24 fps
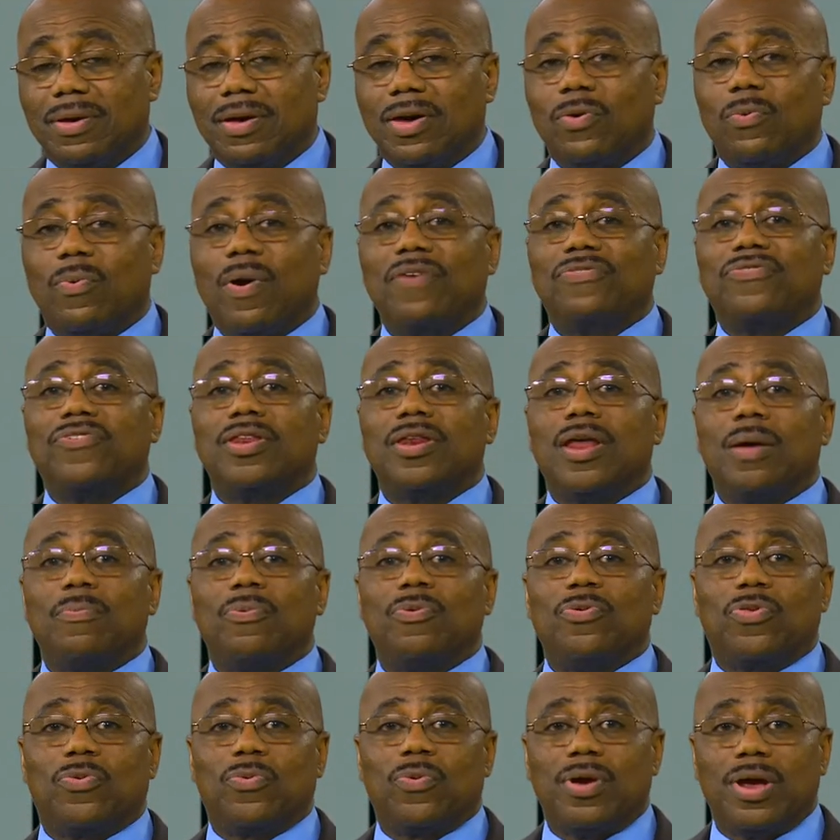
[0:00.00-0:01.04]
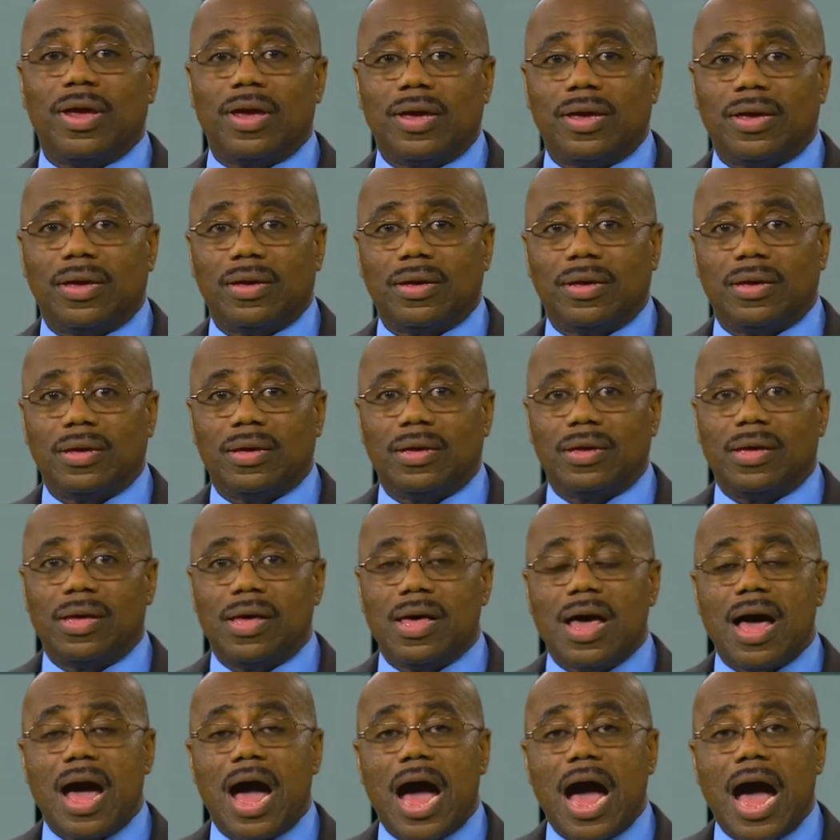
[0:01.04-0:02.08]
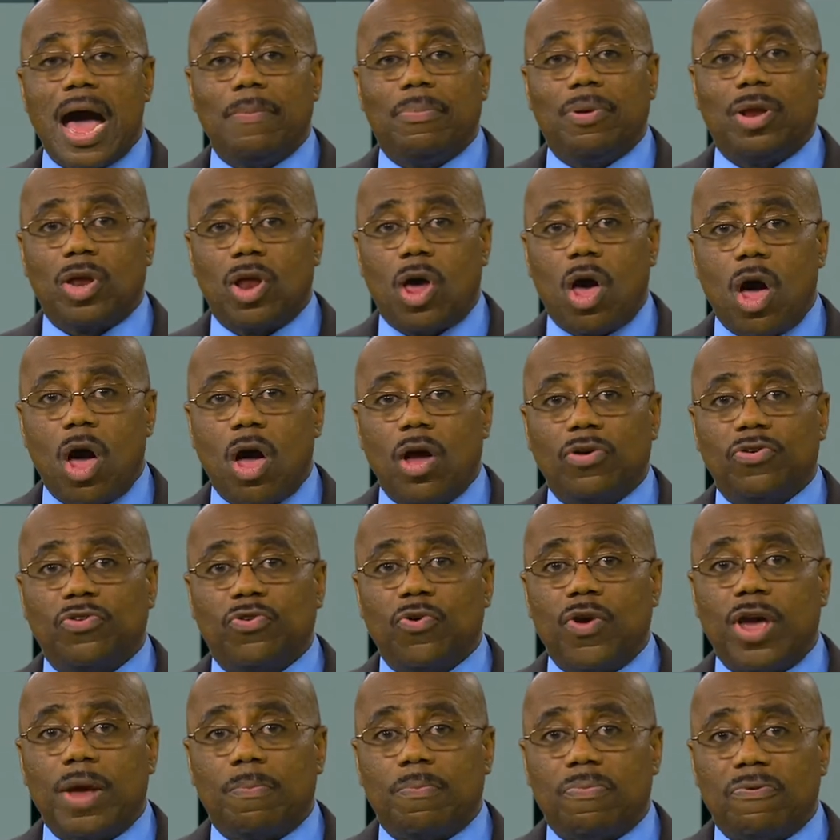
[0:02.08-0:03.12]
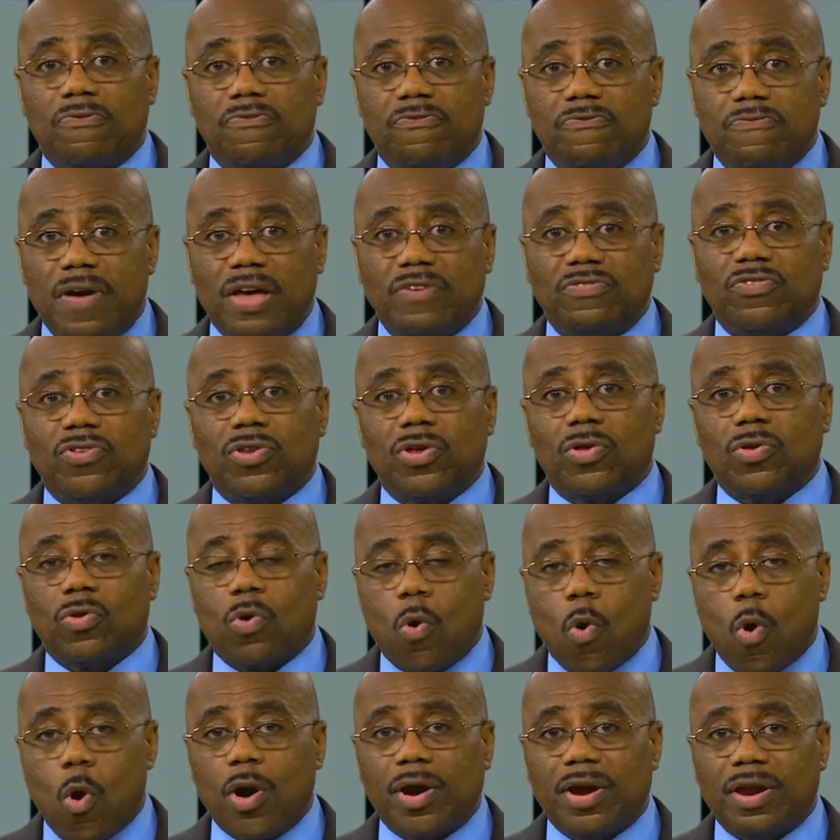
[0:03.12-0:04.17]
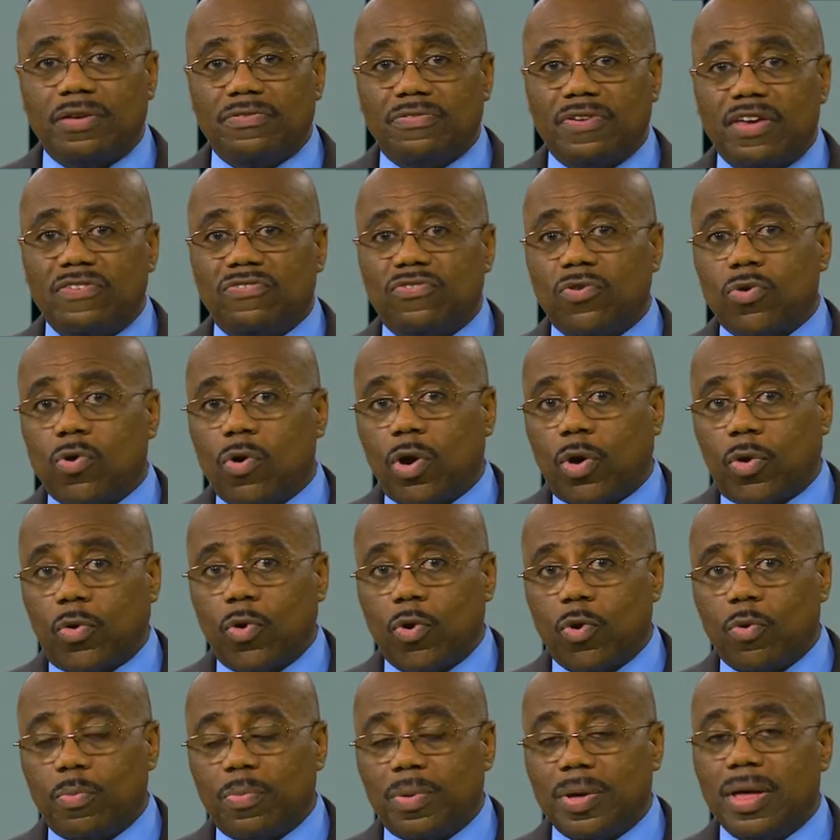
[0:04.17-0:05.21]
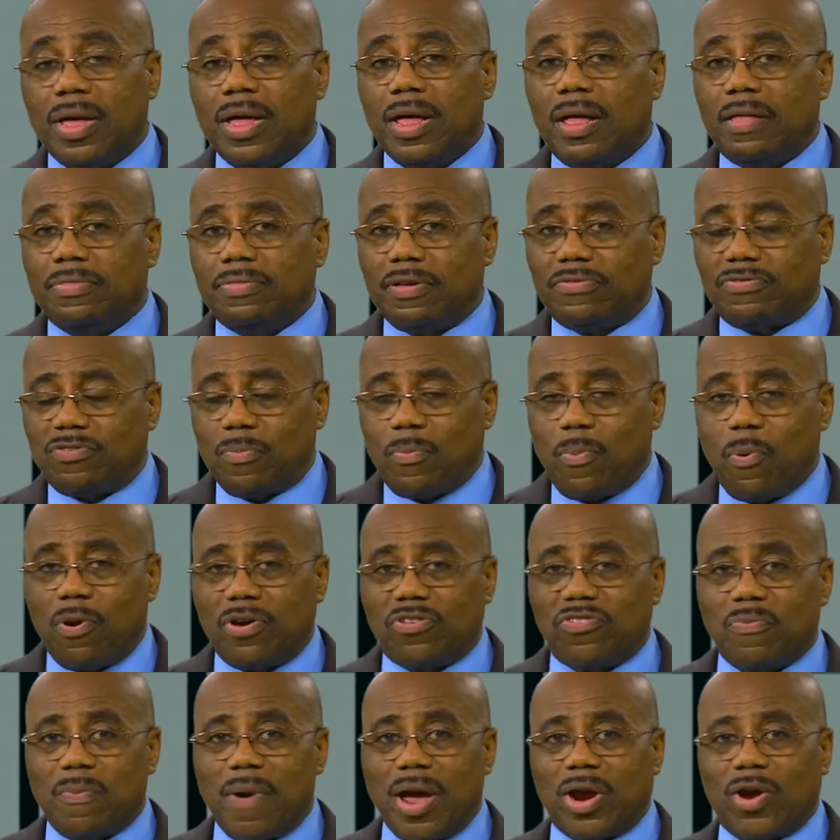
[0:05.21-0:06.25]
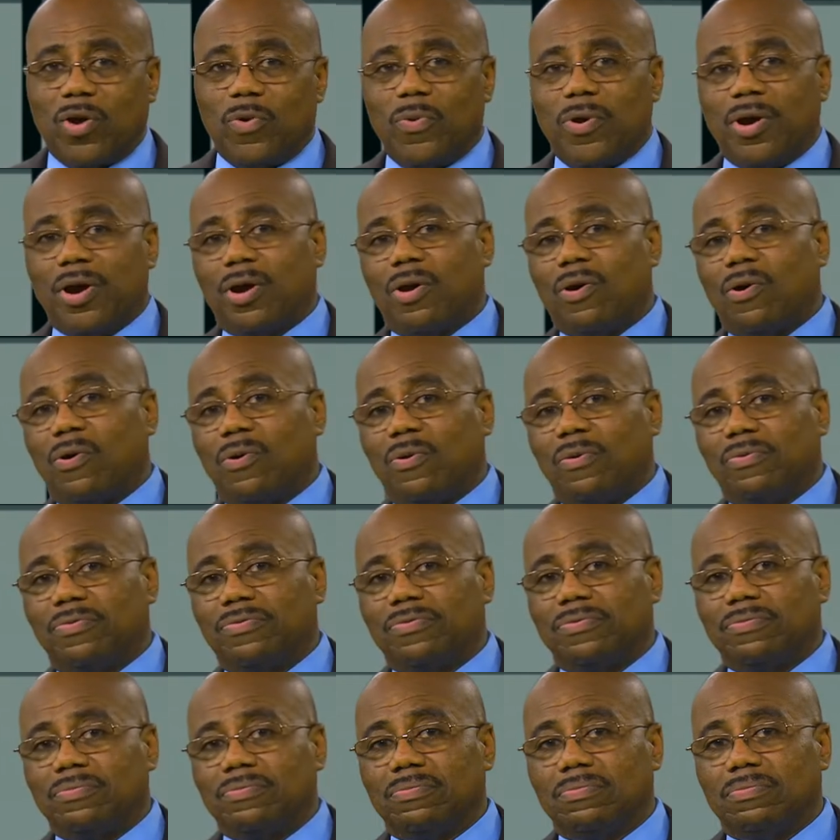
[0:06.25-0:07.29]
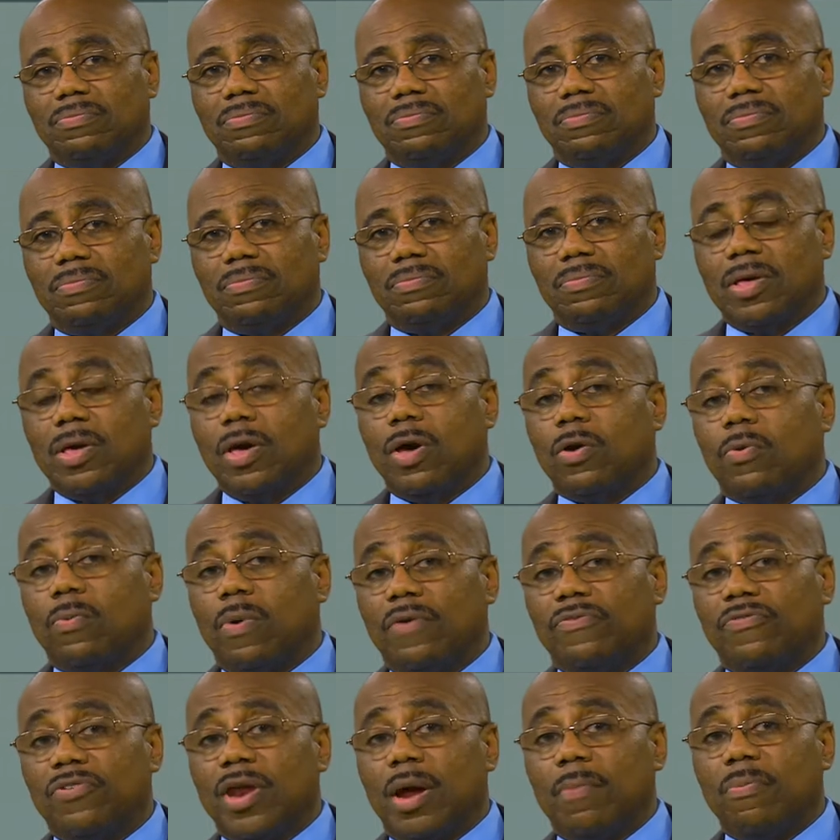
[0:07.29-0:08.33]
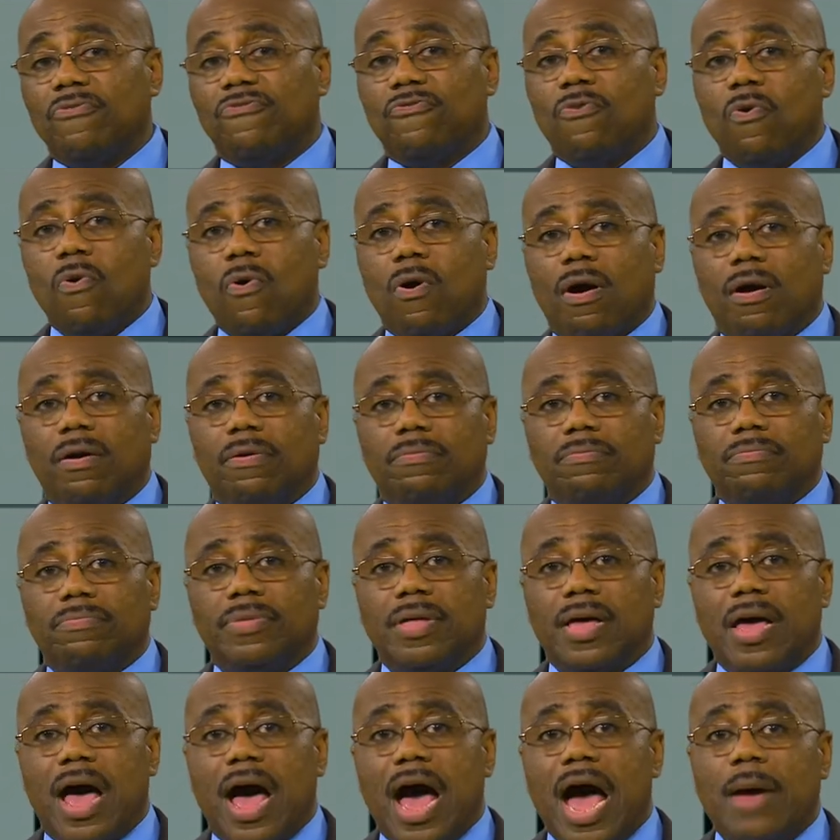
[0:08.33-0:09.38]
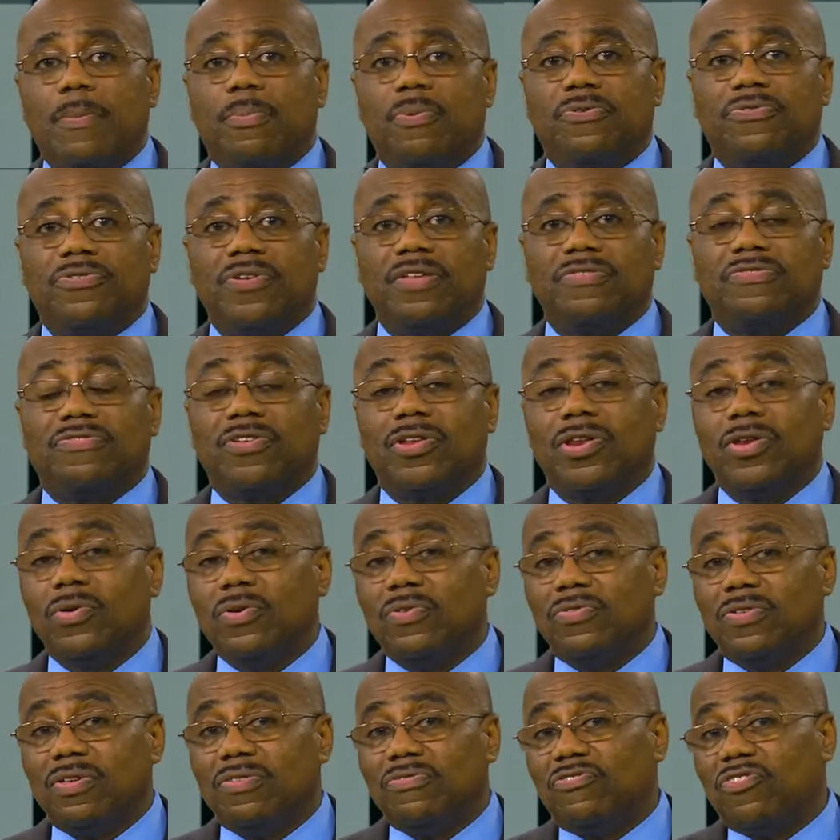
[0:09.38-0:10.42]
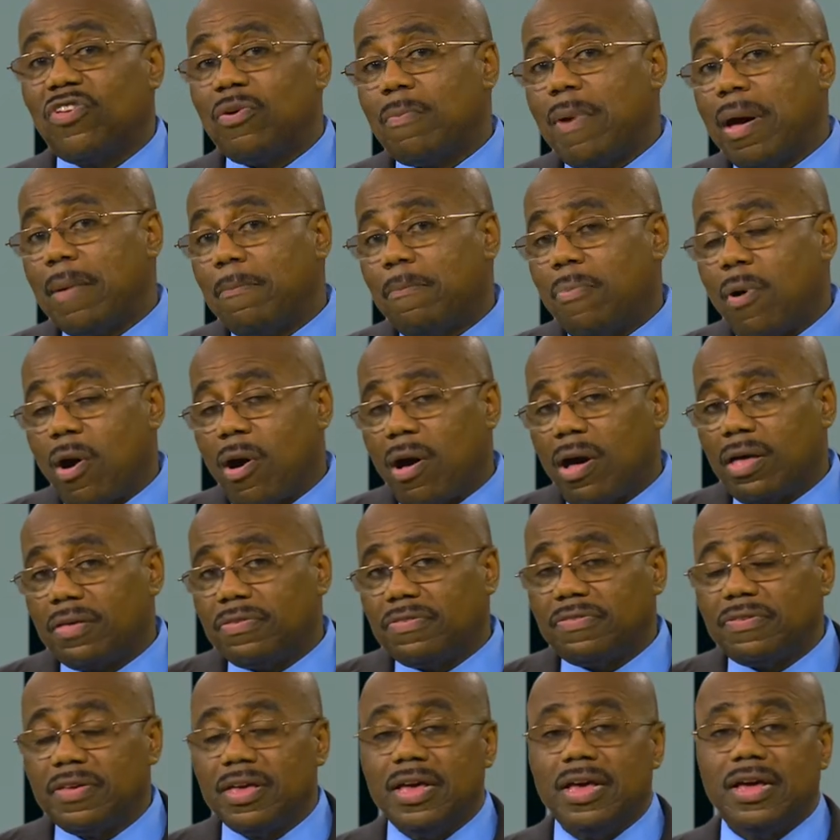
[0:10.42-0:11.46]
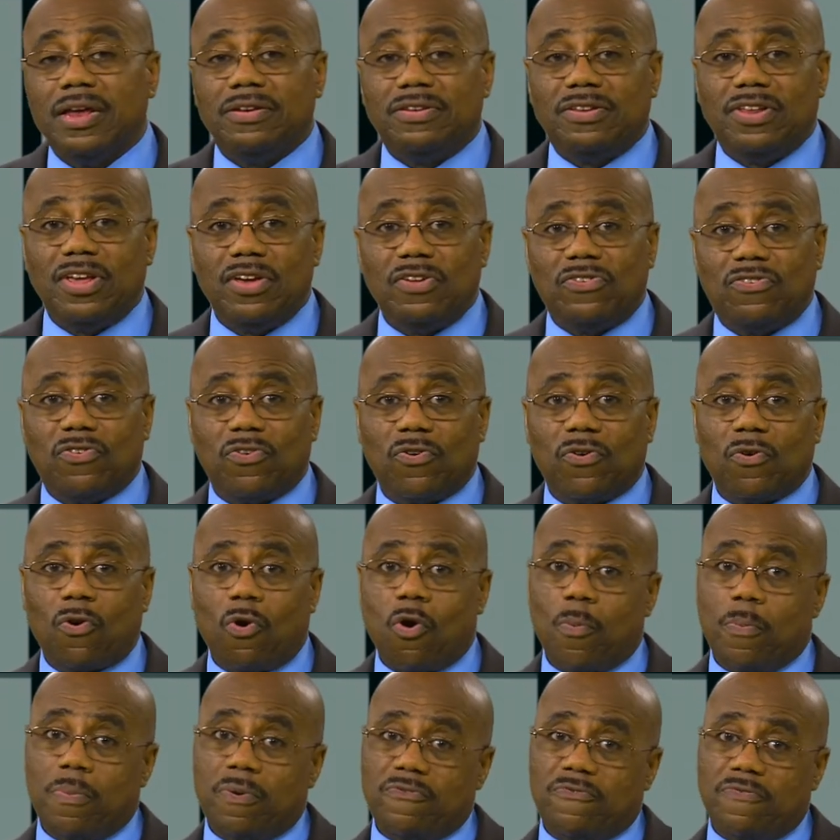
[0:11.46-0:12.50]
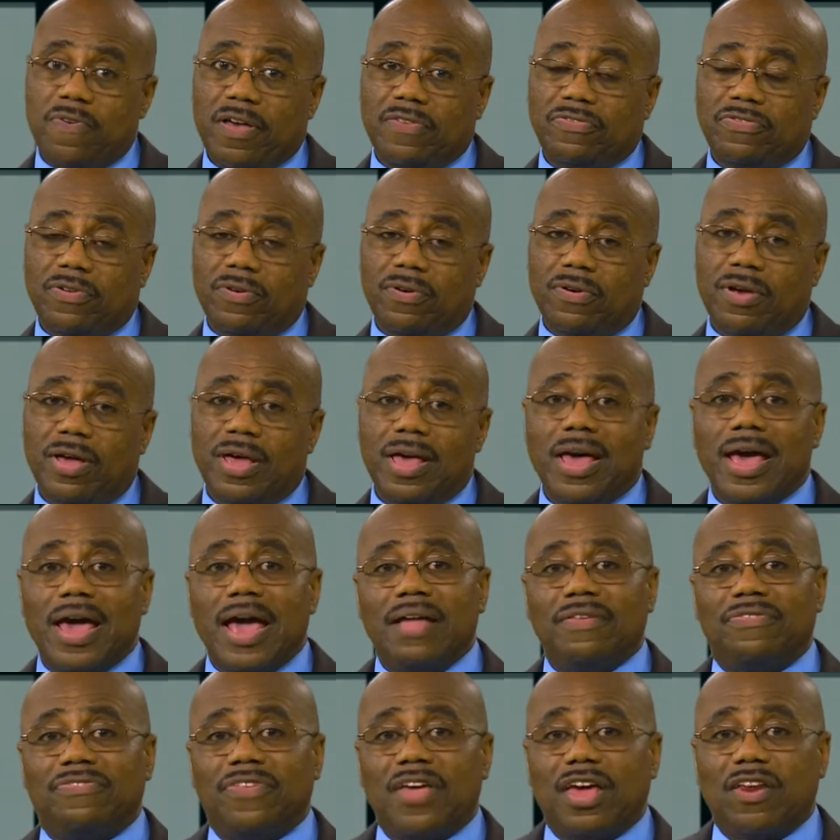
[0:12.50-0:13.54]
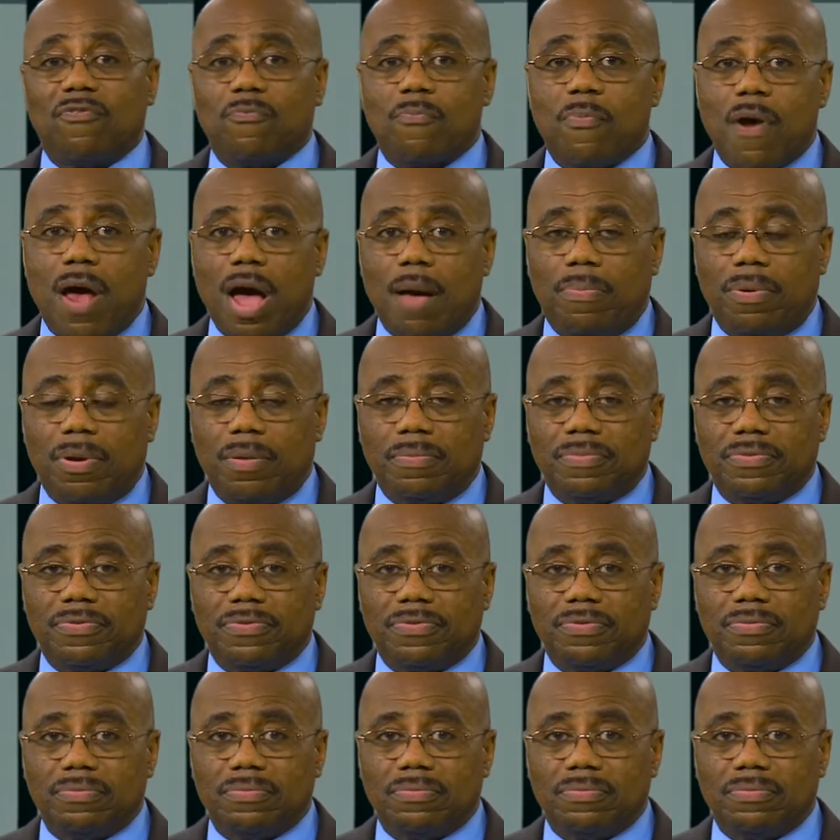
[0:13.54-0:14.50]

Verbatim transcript: Question number three, I belong to a professional organization or group that supports my career goals. Question number four, I present solutions to my boss, teacher, or professor instead of problems.